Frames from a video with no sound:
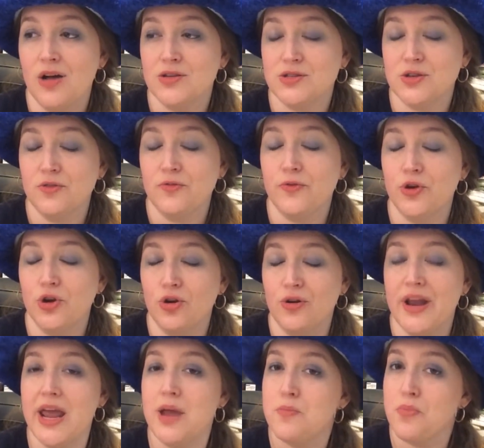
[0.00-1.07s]
So for your
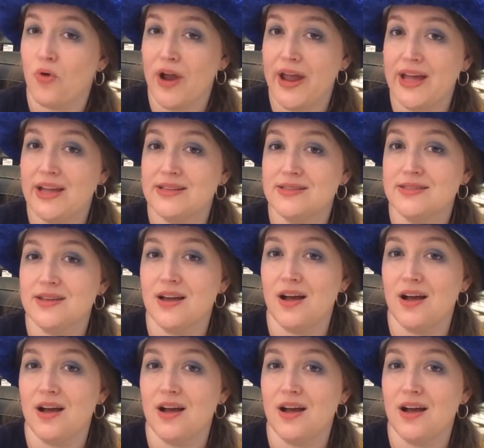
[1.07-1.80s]
name brands,